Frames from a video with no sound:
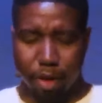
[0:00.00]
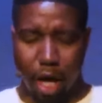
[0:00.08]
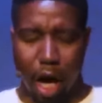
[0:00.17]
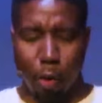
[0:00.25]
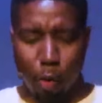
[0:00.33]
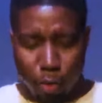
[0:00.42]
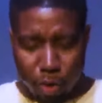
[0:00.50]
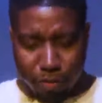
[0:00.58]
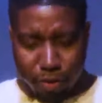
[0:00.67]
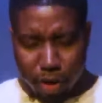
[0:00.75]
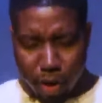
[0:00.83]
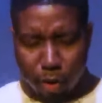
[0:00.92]
how when we
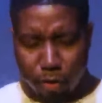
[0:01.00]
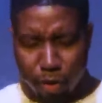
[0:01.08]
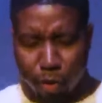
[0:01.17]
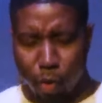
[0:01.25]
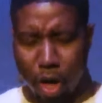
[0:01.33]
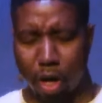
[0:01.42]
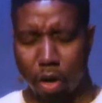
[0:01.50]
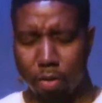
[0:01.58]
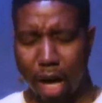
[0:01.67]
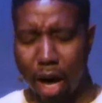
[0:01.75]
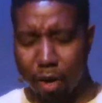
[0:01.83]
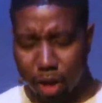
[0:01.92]
feel overwhelmed,
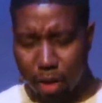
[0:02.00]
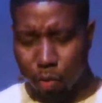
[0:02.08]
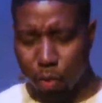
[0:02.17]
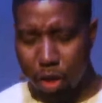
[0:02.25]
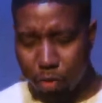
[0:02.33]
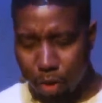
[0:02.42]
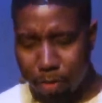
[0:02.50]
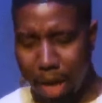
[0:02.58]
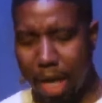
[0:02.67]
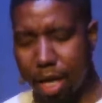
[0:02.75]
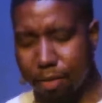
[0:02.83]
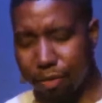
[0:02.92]
how can we
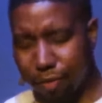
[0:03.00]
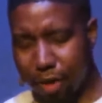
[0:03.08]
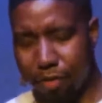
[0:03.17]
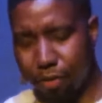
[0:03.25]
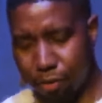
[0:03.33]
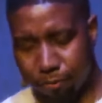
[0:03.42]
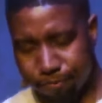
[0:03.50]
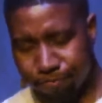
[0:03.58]
remain faithful